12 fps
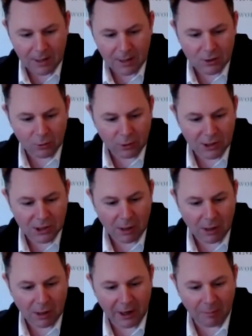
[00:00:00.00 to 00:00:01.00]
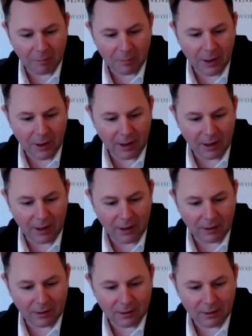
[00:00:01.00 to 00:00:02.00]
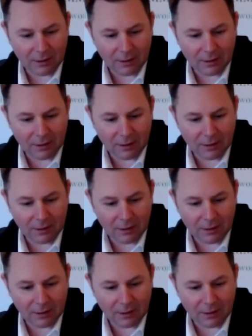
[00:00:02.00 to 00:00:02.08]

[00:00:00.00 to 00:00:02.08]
So in summing up, the